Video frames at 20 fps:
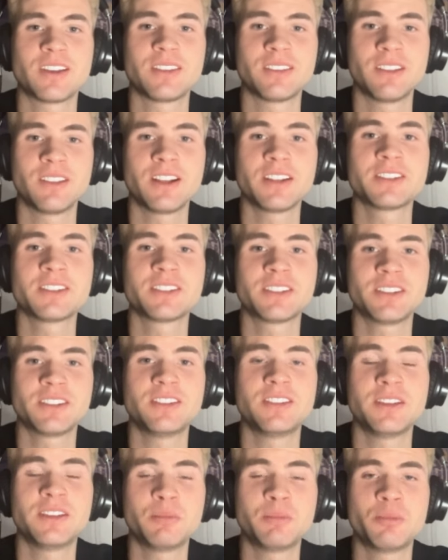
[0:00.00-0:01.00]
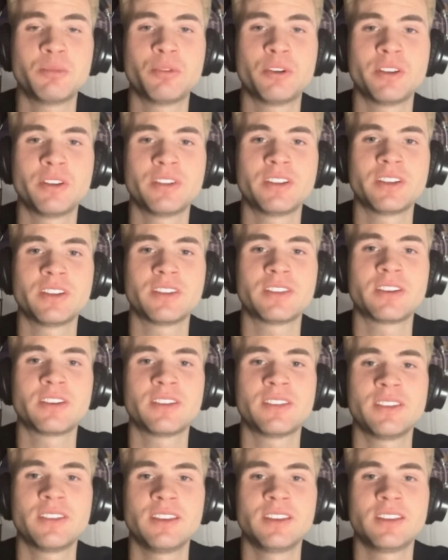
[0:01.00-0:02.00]
That's a deep one, and
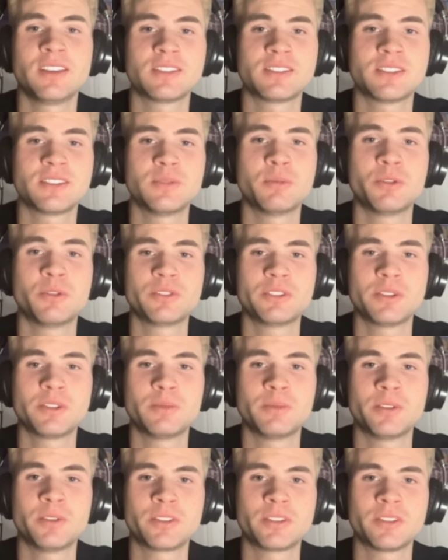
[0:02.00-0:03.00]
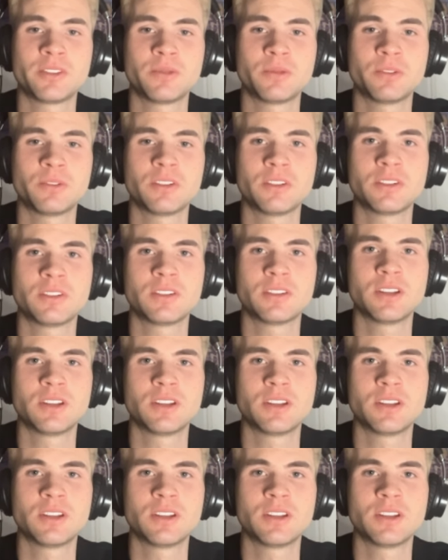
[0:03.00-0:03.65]
I think that's the most important one,